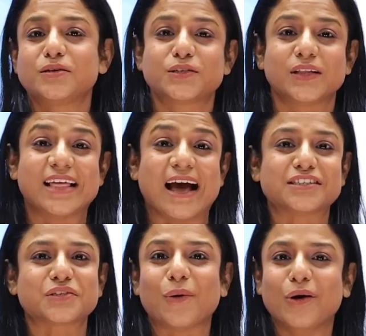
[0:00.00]
So
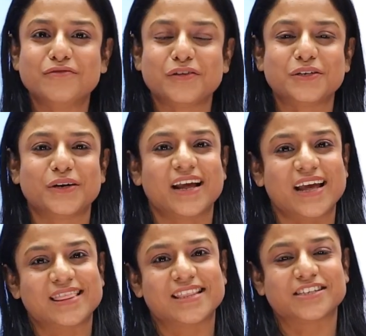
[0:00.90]
that's all for
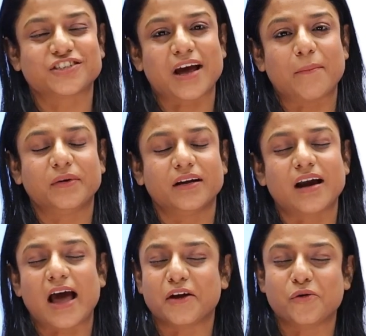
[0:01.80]
today in this chapter.
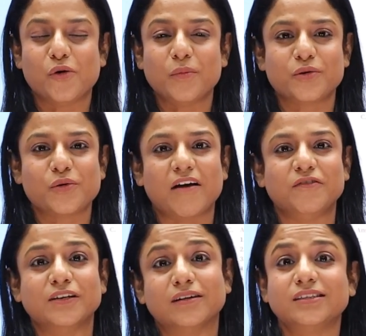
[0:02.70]
I hope you have
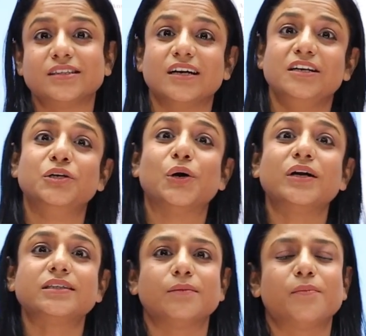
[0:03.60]
learned a
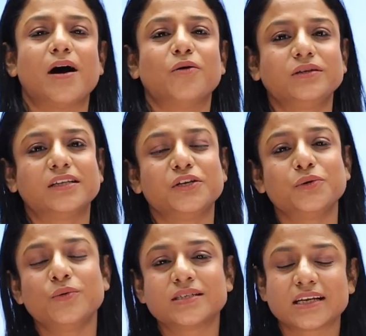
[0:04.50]
lot about the
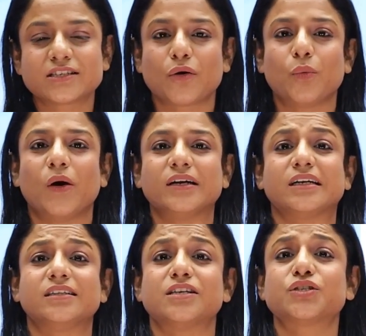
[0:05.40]
uses of
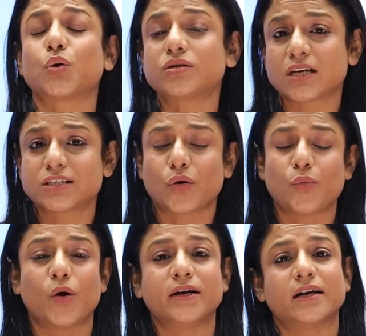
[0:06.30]
water, the sources
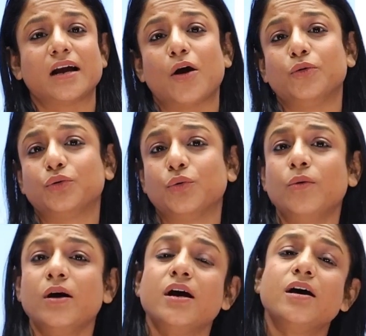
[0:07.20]
of water, how
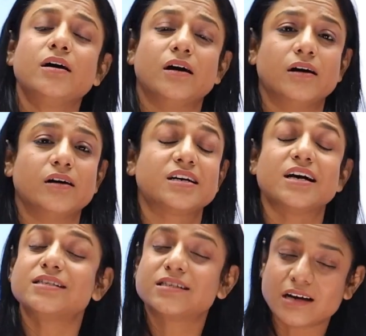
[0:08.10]
to
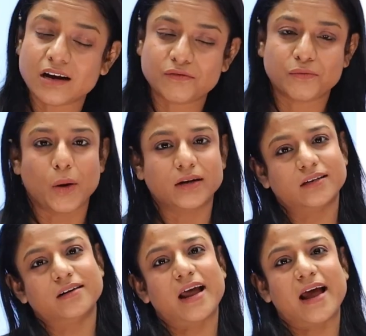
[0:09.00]
conserve
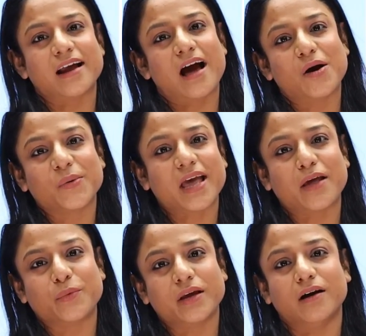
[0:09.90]
water, and how
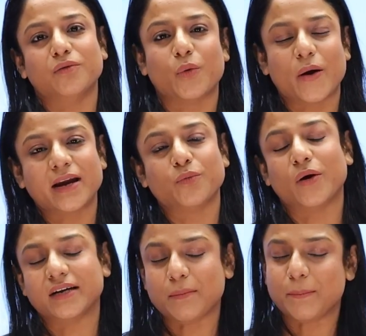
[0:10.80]
can we avoid
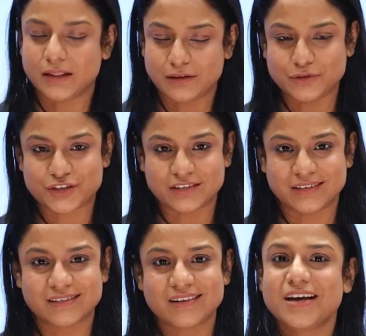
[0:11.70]
water
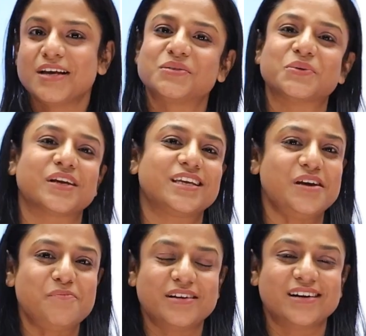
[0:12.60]
pollution. So
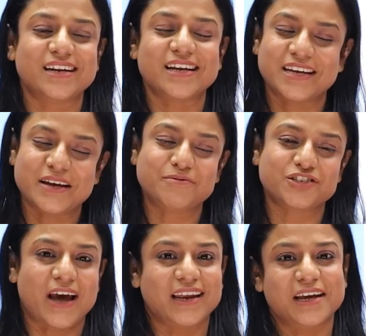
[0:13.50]
keep learning, keep
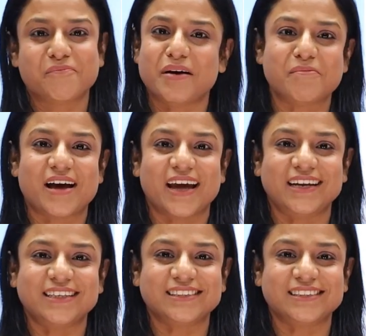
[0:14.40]
shining. Bye bye.